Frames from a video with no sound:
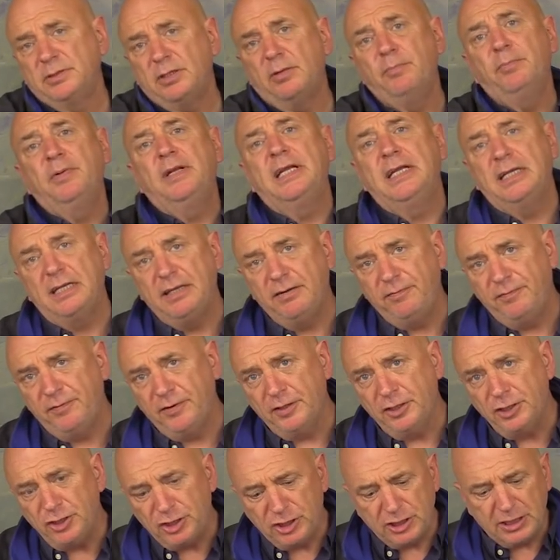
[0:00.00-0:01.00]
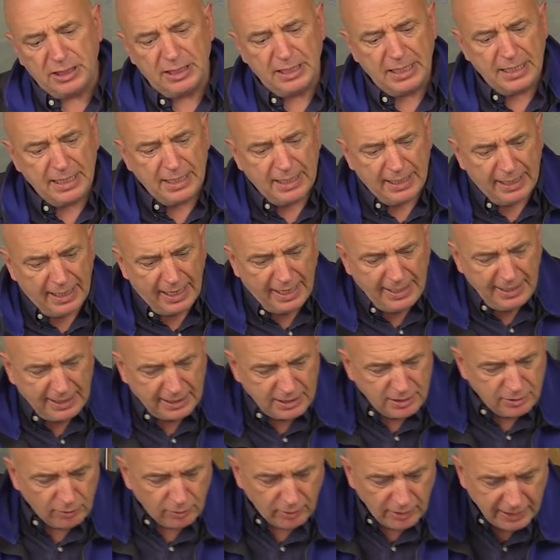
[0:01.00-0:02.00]
completely finished, and
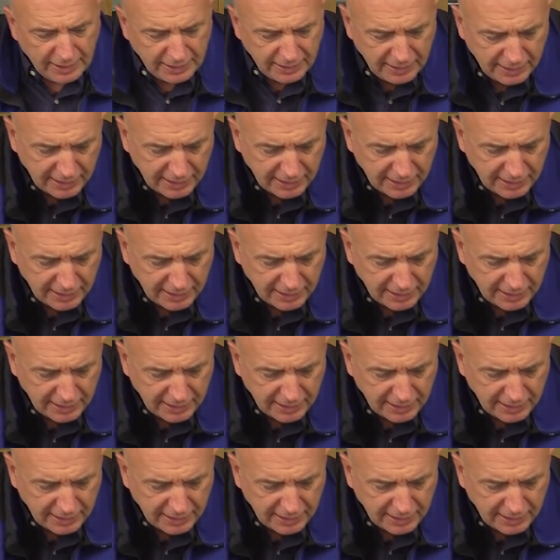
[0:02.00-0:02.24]
that's all I